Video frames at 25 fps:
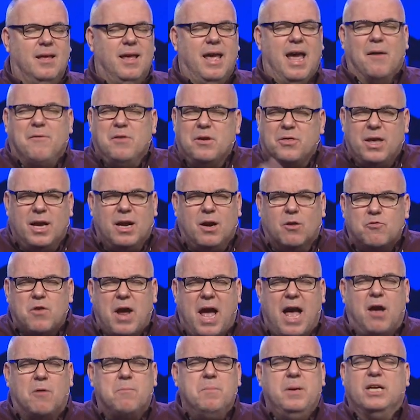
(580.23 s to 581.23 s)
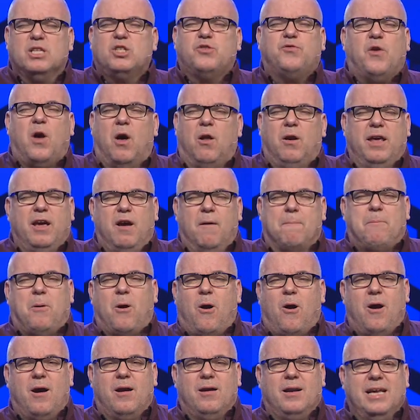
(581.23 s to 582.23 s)
Everything around me is falling
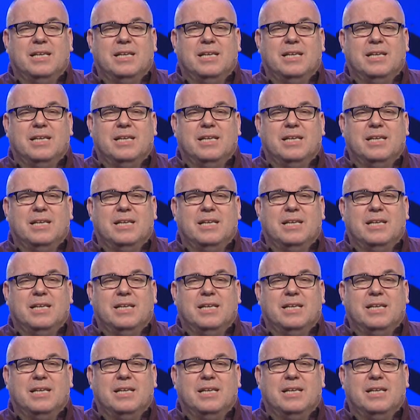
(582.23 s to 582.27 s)
apart.